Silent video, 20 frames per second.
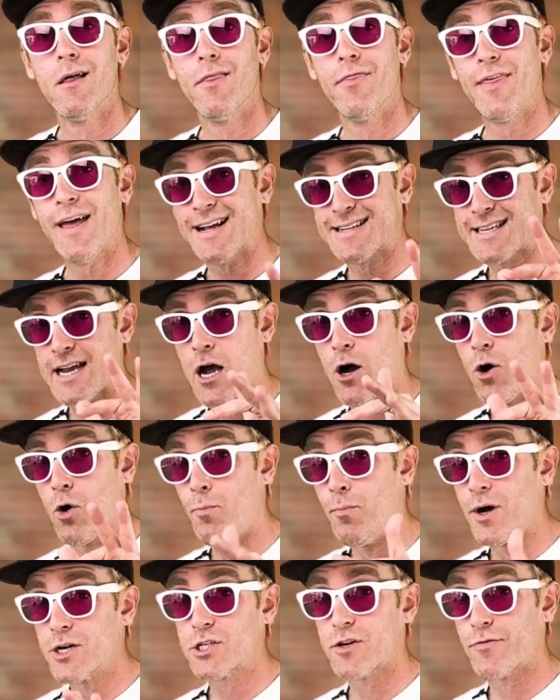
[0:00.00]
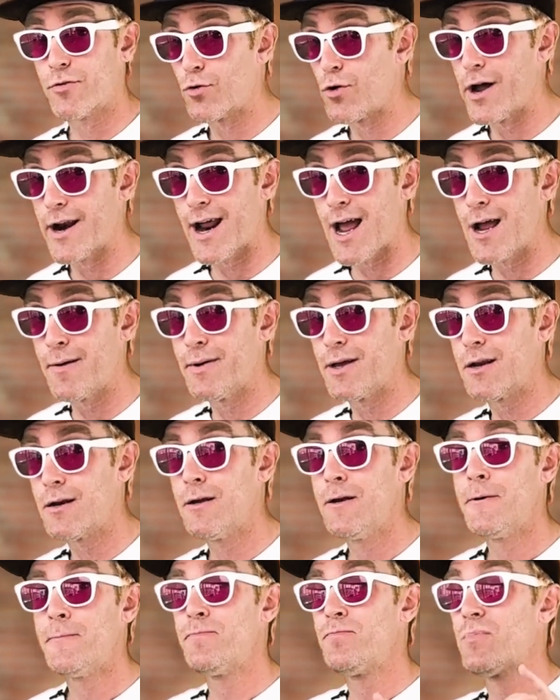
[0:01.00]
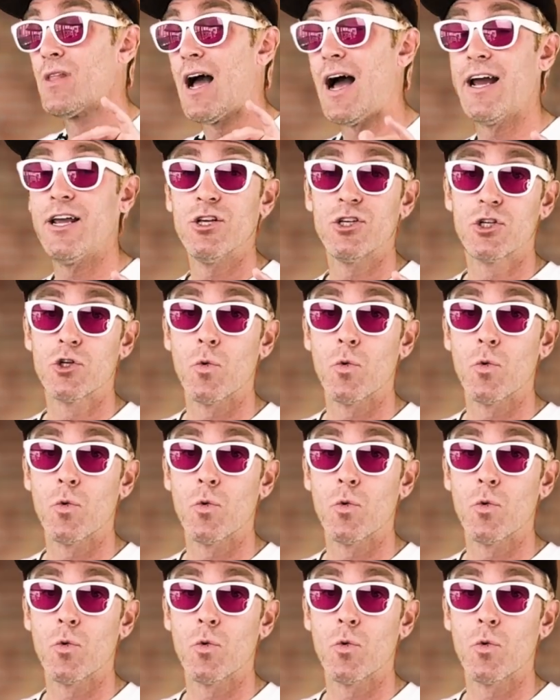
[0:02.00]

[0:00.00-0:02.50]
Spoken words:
That's how much of a rut I'm in. I used